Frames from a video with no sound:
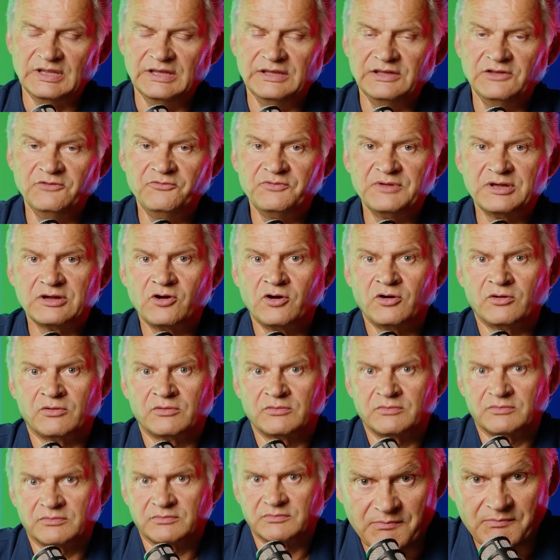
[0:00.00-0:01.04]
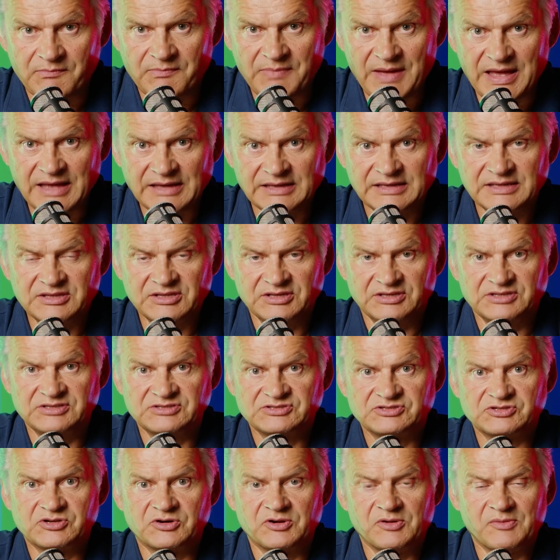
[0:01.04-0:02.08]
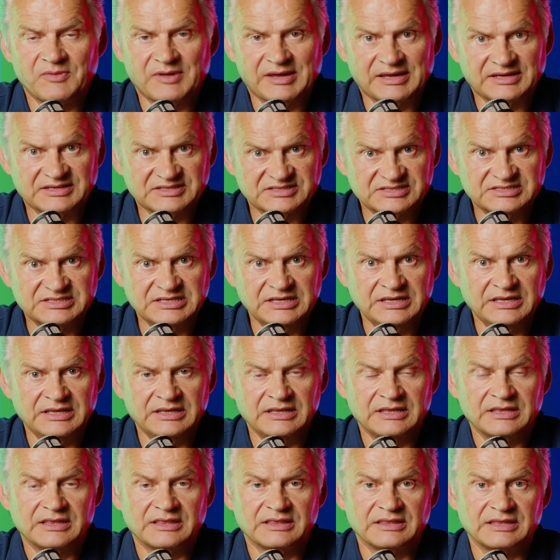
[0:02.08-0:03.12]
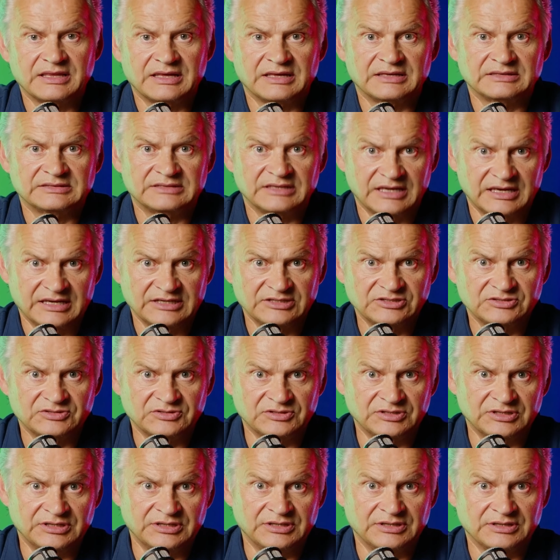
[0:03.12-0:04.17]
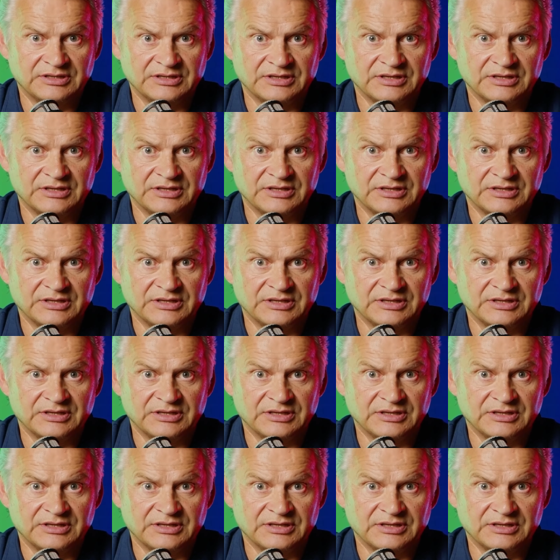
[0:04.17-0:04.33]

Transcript: if we go back in the history, we can see that actually